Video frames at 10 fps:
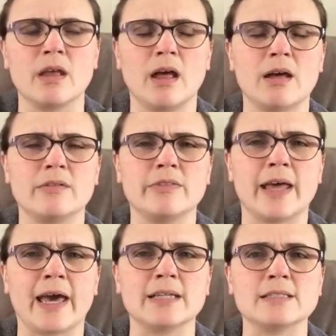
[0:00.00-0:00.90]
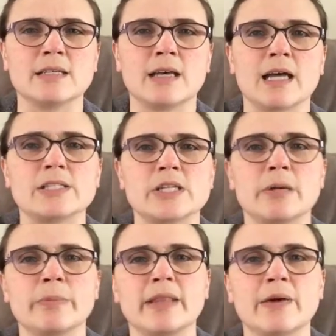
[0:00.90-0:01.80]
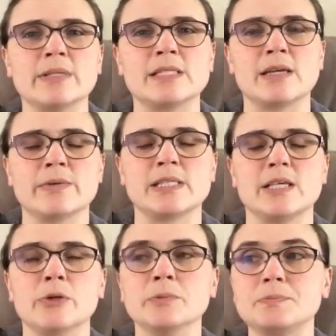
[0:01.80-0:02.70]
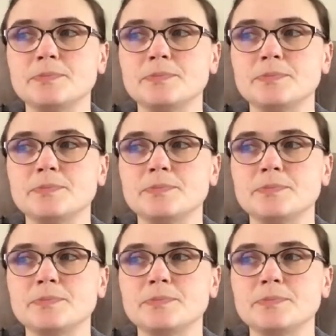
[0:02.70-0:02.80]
of that concert, but that was cute.